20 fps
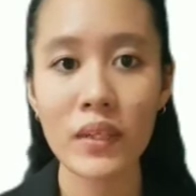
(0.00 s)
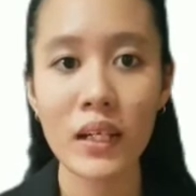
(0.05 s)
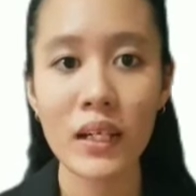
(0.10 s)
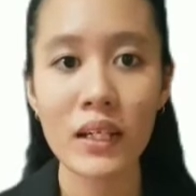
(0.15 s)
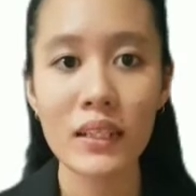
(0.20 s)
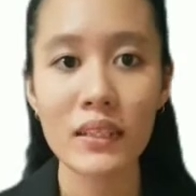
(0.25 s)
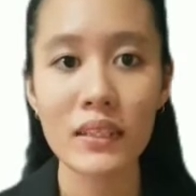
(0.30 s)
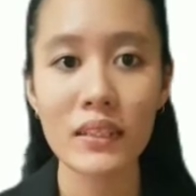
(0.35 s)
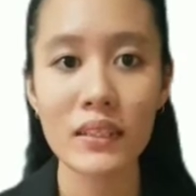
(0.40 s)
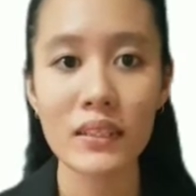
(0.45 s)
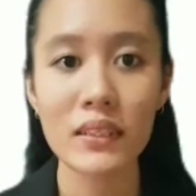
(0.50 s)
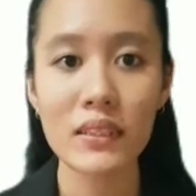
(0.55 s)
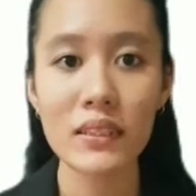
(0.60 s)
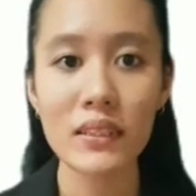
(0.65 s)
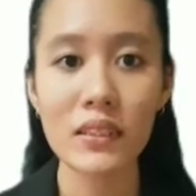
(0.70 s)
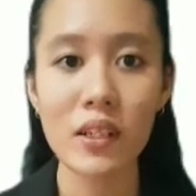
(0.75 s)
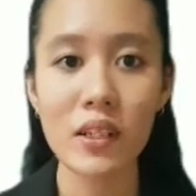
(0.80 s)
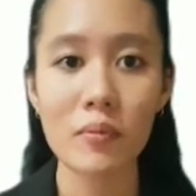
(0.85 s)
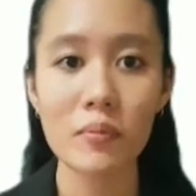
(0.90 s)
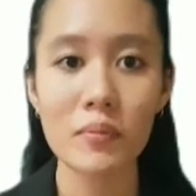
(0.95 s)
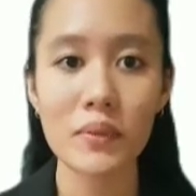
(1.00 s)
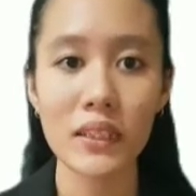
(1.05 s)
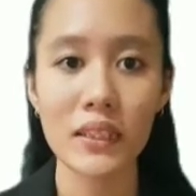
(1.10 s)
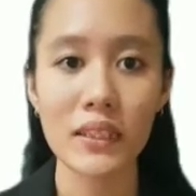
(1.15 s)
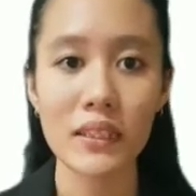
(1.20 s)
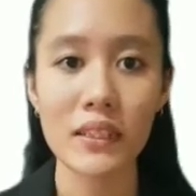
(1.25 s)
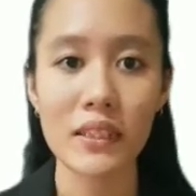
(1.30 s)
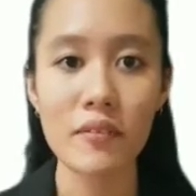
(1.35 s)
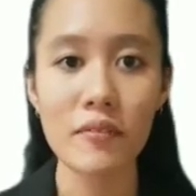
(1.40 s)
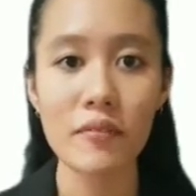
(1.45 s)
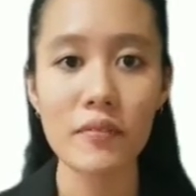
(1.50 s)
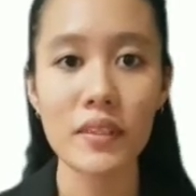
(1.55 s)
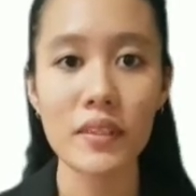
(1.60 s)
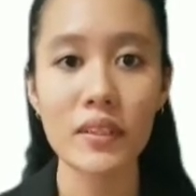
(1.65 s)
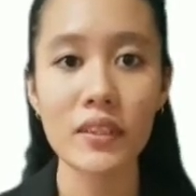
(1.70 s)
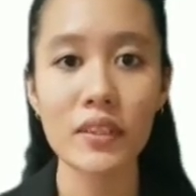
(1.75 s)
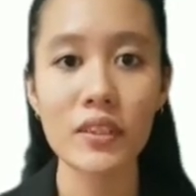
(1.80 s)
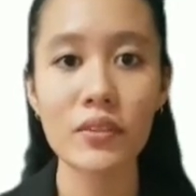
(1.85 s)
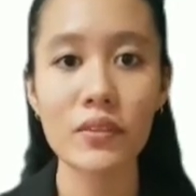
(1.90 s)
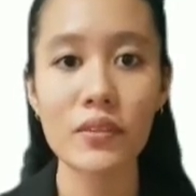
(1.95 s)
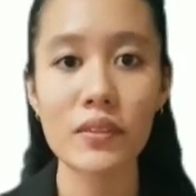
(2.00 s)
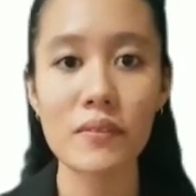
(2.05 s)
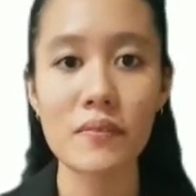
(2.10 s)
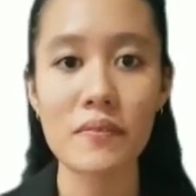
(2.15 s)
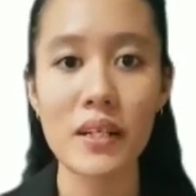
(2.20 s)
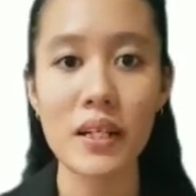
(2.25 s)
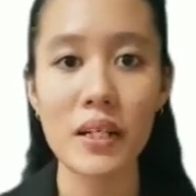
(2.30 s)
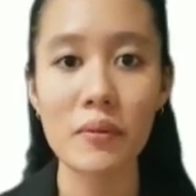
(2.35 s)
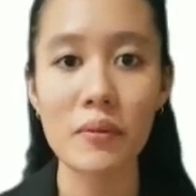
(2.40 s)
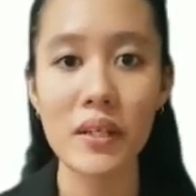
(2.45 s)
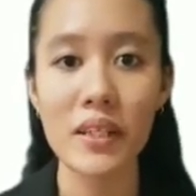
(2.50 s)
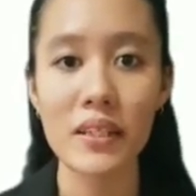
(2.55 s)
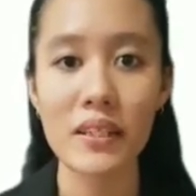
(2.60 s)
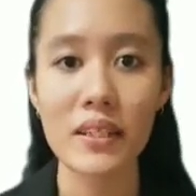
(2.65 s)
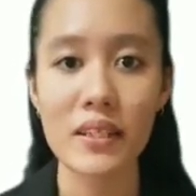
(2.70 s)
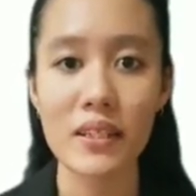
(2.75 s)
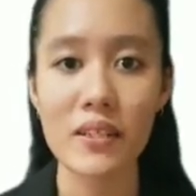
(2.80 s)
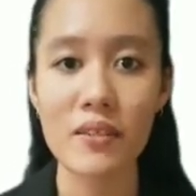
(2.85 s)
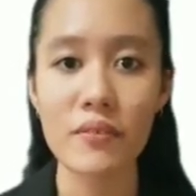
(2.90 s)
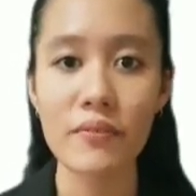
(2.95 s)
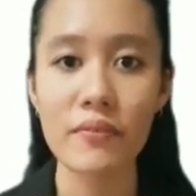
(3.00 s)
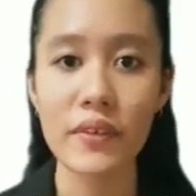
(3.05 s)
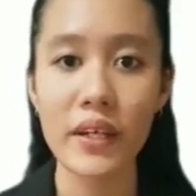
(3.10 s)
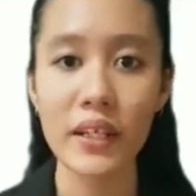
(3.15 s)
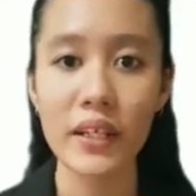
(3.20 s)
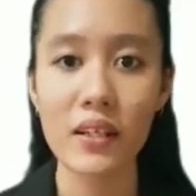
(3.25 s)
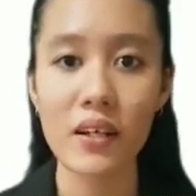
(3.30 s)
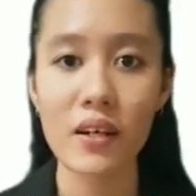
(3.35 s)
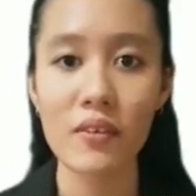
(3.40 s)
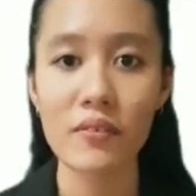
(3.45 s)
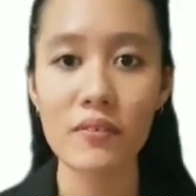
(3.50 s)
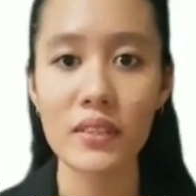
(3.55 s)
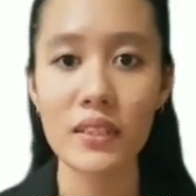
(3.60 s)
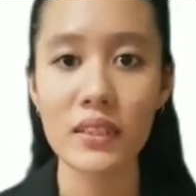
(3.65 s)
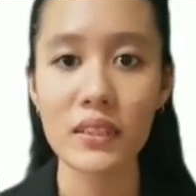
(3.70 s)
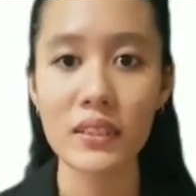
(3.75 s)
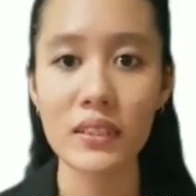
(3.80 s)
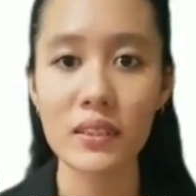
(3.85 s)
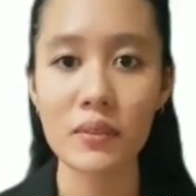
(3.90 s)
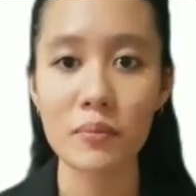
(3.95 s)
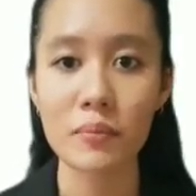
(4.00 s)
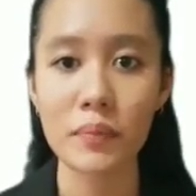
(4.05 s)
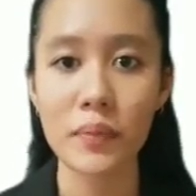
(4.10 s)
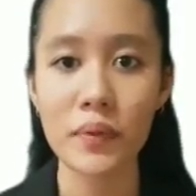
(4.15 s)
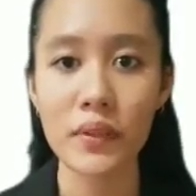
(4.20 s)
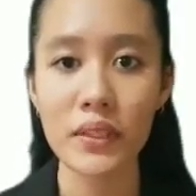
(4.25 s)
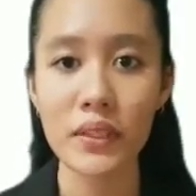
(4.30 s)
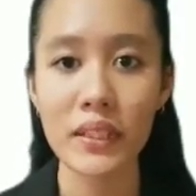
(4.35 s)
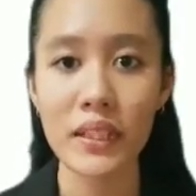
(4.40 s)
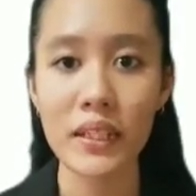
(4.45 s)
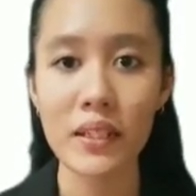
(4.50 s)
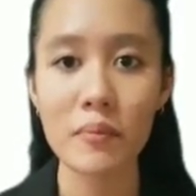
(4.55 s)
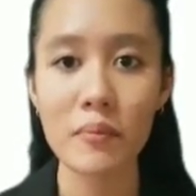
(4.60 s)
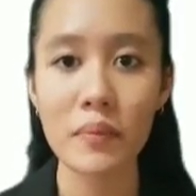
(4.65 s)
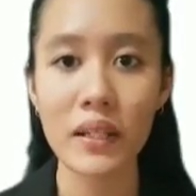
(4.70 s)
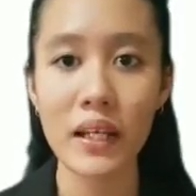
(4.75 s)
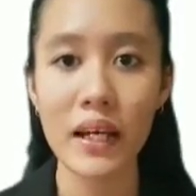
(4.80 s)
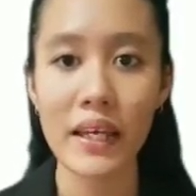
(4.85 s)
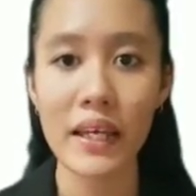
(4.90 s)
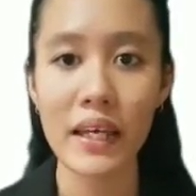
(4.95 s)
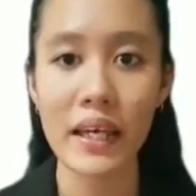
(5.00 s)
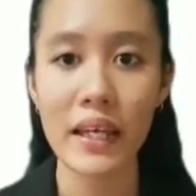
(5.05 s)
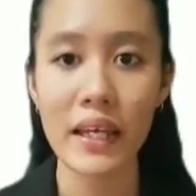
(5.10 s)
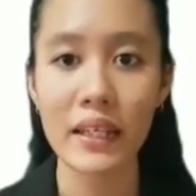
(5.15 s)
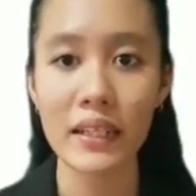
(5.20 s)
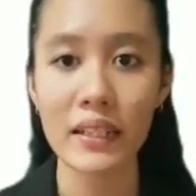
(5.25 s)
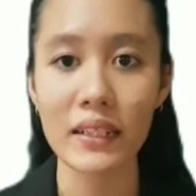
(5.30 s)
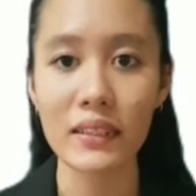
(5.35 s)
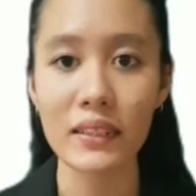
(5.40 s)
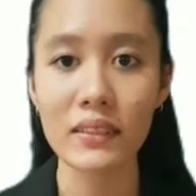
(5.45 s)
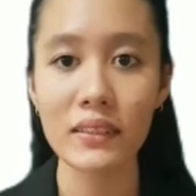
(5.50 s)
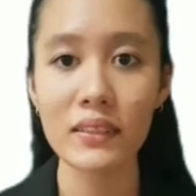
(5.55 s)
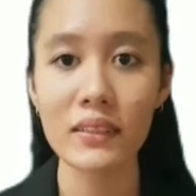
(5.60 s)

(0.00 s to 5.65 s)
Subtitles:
The third objective is to evaluate the effect of the supporting ply angle